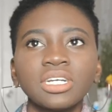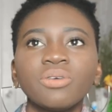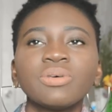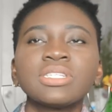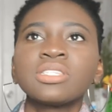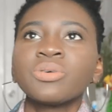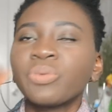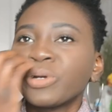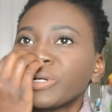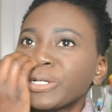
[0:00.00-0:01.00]
what's the
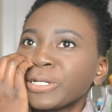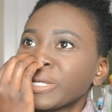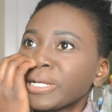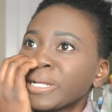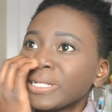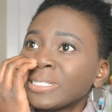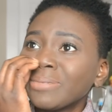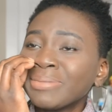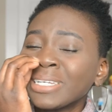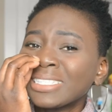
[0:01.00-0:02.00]
word?
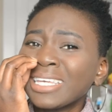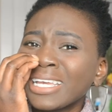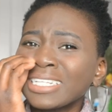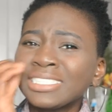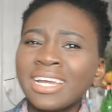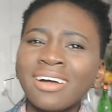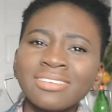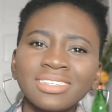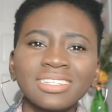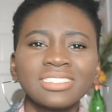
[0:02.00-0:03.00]
To me, it's like
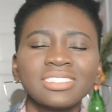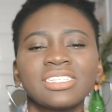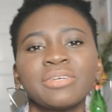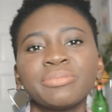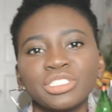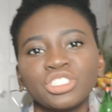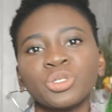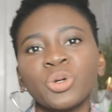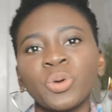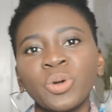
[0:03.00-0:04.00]
childish, it's
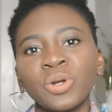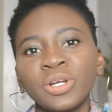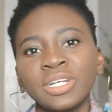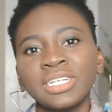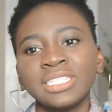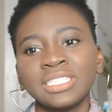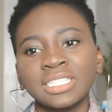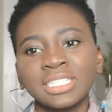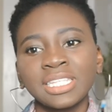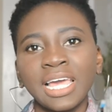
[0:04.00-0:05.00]
immature,
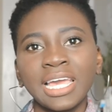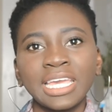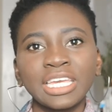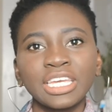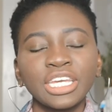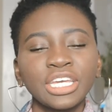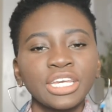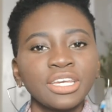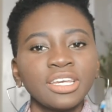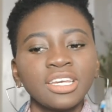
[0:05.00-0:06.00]
it's like
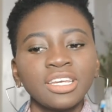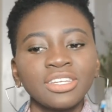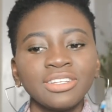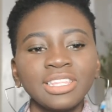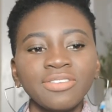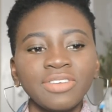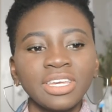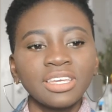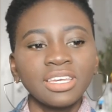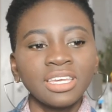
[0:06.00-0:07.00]
you're
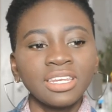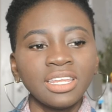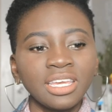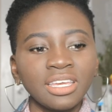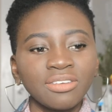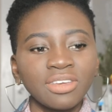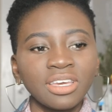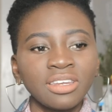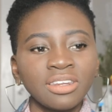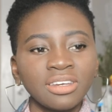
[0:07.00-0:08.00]
living in
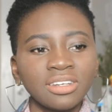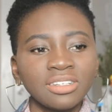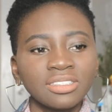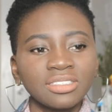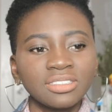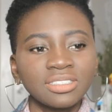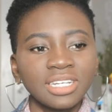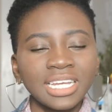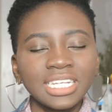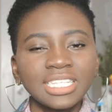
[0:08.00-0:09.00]
you're
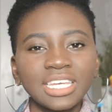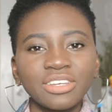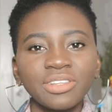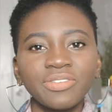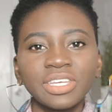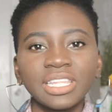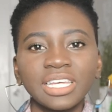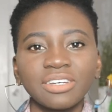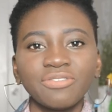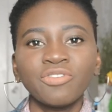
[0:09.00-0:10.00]
living in
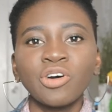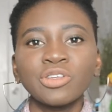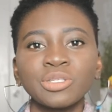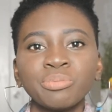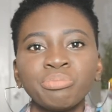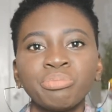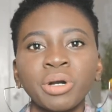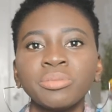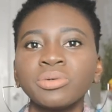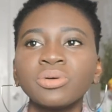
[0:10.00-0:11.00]
like a false
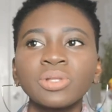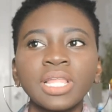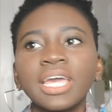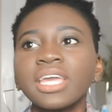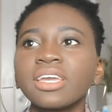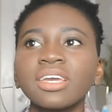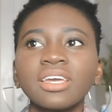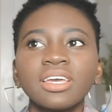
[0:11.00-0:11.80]
bubble. Like,